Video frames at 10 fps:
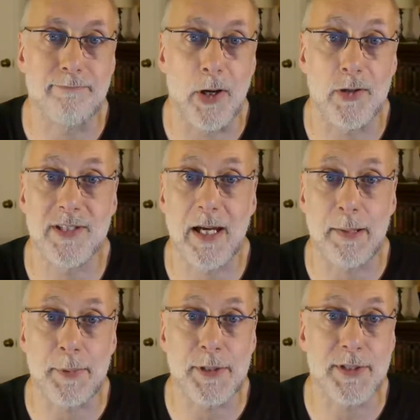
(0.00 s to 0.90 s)

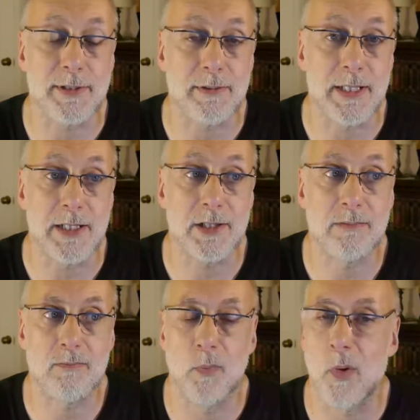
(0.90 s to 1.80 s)
Alzheimer's and
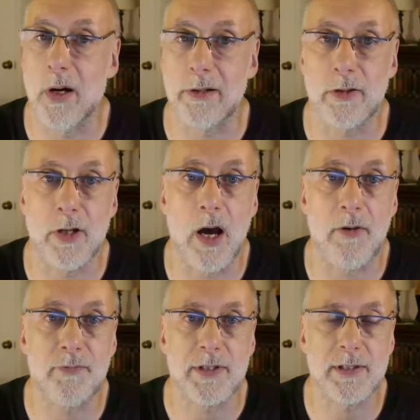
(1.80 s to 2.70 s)
he's wandered off,